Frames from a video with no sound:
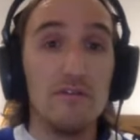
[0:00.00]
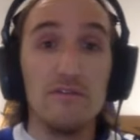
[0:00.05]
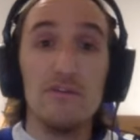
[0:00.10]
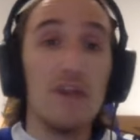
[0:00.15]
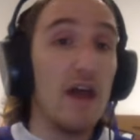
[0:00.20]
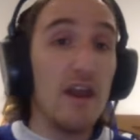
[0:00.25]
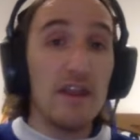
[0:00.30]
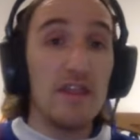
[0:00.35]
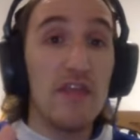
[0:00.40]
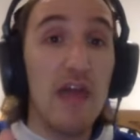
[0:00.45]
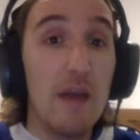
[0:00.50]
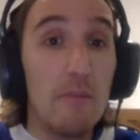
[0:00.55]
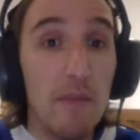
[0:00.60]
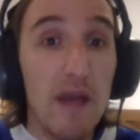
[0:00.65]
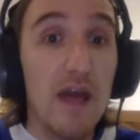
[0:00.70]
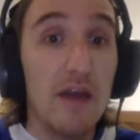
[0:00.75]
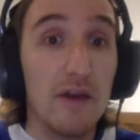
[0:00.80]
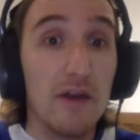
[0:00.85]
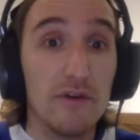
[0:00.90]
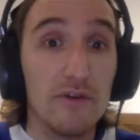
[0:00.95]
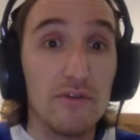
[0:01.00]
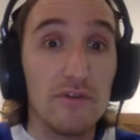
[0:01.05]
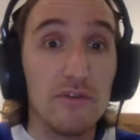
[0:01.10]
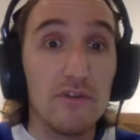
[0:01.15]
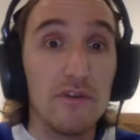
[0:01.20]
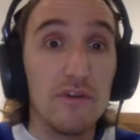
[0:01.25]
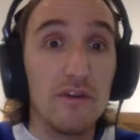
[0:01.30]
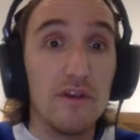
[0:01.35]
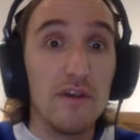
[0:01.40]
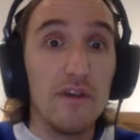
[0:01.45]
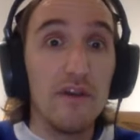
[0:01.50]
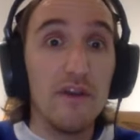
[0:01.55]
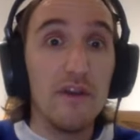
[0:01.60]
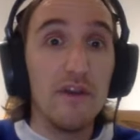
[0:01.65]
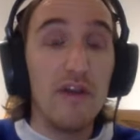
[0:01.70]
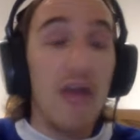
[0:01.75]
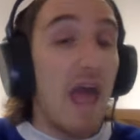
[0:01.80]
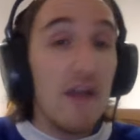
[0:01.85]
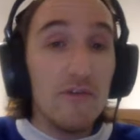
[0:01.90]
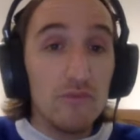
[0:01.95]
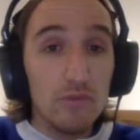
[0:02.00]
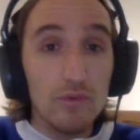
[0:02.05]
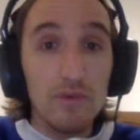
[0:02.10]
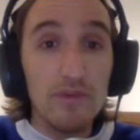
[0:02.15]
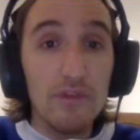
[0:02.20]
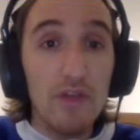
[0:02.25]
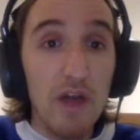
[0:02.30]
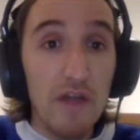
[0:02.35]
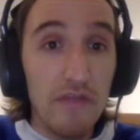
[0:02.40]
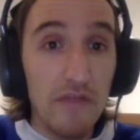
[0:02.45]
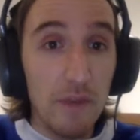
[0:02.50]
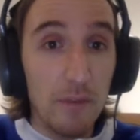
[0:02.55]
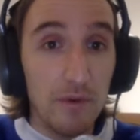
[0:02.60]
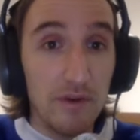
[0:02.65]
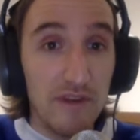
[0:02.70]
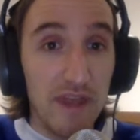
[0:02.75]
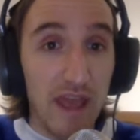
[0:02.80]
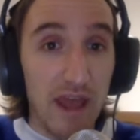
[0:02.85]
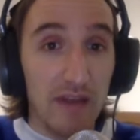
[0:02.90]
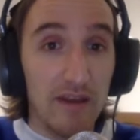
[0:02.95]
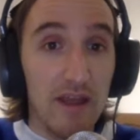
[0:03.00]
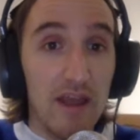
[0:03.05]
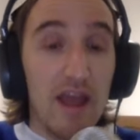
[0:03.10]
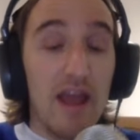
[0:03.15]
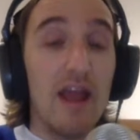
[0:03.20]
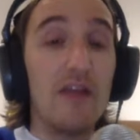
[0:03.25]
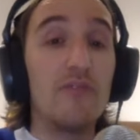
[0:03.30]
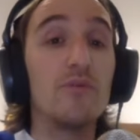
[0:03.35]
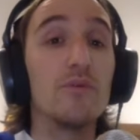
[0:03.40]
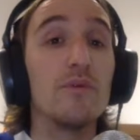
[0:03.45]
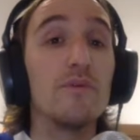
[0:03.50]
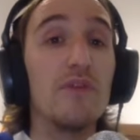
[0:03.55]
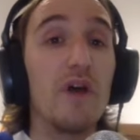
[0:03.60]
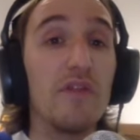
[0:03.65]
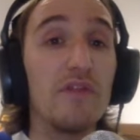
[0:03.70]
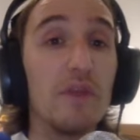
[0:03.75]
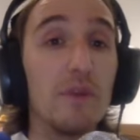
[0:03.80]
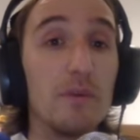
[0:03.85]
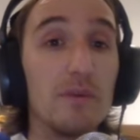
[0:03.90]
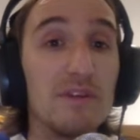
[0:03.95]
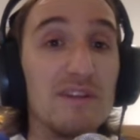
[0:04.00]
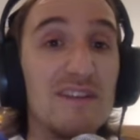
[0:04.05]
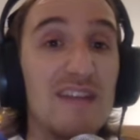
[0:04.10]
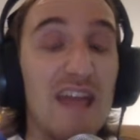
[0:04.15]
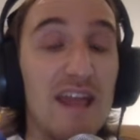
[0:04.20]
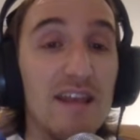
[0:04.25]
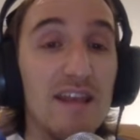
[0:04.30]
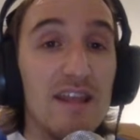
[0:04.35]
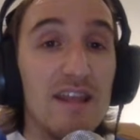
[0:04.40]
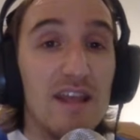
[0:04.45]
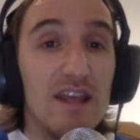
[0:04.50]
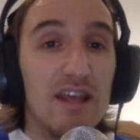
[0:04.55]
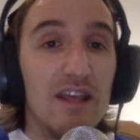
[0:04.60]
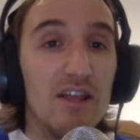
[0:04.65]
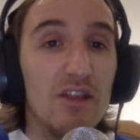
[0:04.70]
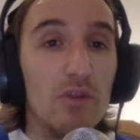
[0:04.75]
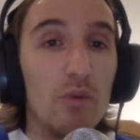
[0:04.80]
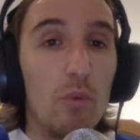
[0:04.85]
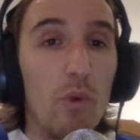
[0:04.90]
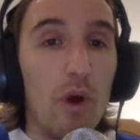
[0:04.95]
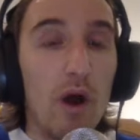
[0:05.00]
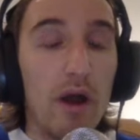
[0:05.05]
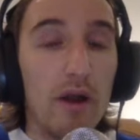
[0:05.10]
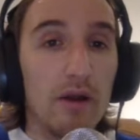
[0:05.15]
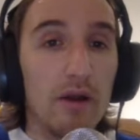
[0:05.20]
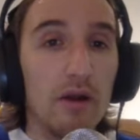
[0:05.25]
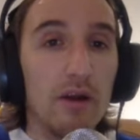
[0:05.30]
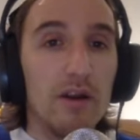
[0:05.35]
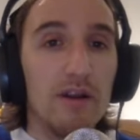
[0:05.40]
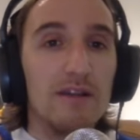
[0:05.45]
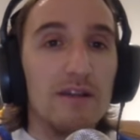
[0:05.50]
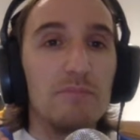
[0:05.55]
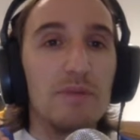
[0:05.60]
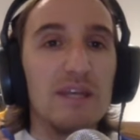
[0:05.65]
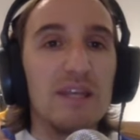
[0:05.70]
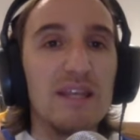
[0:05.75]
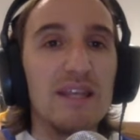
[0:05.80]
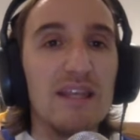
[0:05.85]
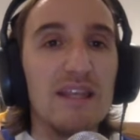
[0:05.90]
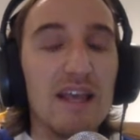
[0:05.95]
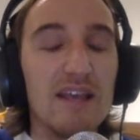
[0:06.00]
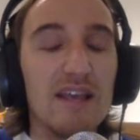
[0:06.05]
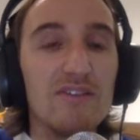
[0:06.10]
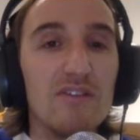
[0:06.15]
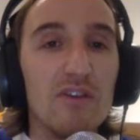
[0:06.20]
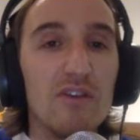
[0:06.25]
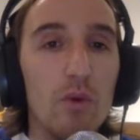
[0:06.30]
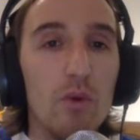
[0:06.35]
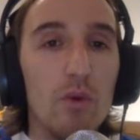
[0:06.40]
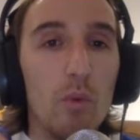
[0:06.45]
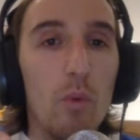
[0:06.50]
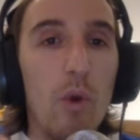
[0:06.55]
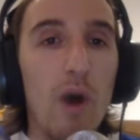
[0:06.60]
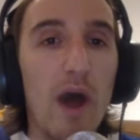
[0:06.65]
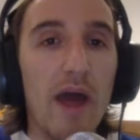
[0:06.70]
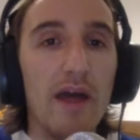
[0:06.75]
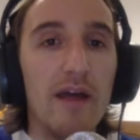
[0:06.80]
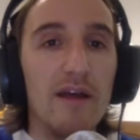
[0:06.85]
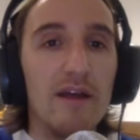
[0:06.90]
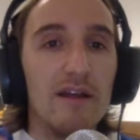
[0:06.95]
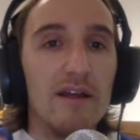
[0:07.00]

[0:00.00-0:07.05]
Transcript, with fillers: None of that matters. Everyone thought they were dead. Everyone thought they were dead in the water. But guess what?